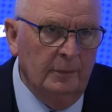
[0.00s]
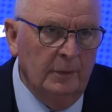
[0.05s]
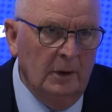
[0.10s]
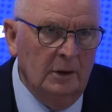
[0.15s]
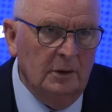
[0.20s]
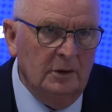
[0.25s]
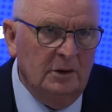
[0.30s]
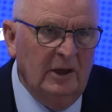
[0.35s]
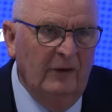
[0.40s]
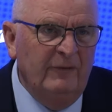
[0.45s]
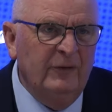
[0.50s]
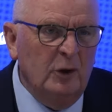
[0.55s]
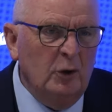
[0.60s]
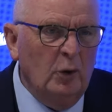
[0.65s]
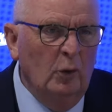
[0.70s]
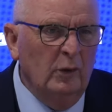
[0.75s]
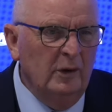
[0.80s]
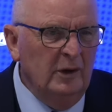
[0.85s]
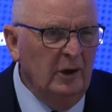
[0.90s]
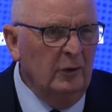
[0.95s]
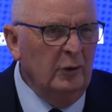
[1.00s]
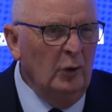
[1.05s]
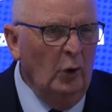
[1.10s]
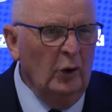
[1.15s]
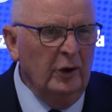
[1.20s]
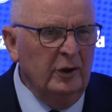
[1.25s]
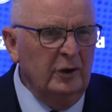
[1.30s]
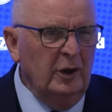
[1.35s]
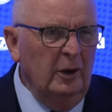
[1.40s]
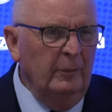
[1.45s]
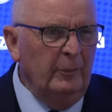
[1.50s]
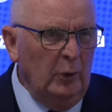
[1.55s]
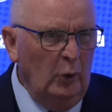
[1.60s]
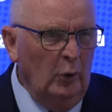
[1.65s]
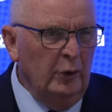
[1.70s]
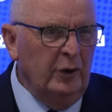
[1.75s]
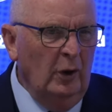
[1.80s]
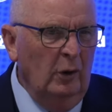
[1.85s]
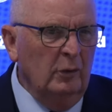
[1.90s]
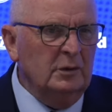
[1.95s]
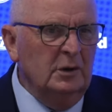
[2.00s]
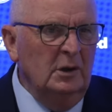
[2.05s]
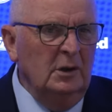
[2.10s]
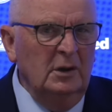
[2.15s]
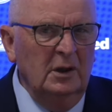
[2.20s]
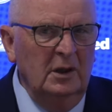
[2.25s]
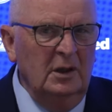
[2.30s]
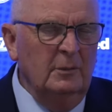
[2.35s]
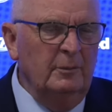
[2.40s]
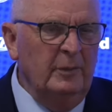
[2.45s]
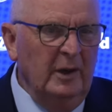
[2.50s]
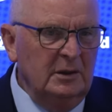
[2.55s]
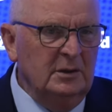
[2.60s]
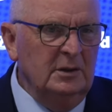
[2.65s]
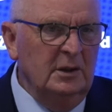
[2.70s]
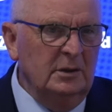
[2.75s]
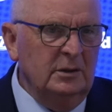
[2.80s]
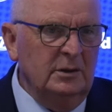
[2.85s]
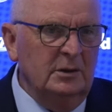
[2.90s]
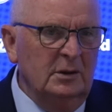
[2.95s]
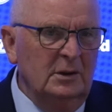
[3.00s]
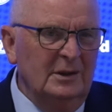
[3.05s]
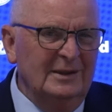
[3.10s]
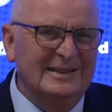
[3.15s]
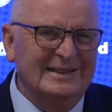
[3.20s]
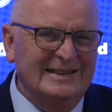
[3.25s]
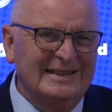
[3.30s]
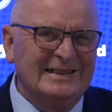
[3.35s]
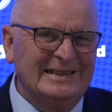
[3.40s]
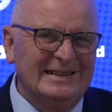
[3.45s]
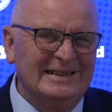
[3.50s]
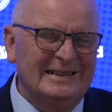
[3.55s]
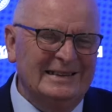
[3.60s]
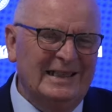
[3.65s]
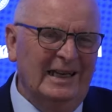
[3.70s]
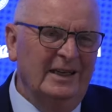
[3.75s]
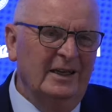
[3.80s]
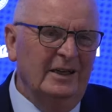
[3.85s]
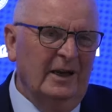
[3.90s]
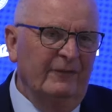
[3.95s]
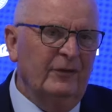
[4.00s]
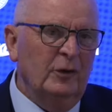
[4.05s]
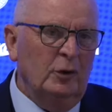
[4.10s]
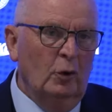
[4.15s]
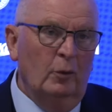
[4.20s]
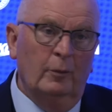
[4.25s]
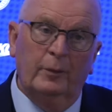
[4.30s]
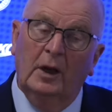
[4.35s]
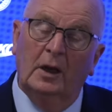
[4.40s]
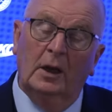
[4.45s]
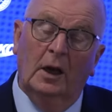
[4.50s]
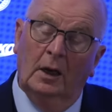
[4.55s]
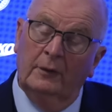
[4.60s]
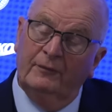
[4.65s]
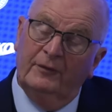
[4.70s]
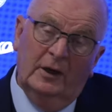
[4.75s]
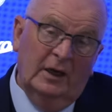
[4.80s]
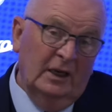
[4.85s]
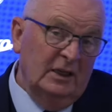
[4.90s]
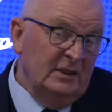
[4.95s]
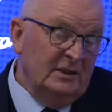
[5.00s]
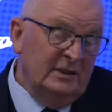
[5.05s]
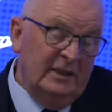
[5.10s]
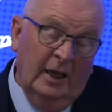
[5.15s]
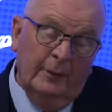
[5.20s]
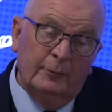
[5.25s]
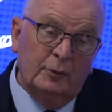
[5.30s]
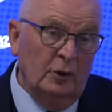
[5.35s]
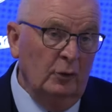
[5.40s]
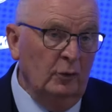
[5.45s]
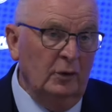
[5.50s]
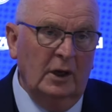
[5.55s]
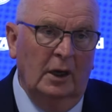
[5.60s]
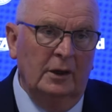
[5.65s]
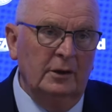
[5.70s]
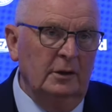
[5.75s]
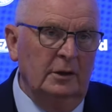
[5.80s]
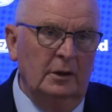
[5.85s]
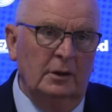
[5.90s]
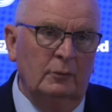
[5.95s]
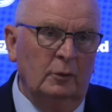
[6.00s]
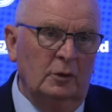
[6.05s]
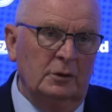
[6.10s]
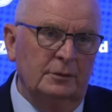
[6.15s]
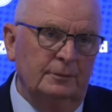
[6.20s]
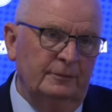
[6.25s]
It's difficult, the knowledge of the product and the business. It's kind of difficult, but if an exceptional candidate was.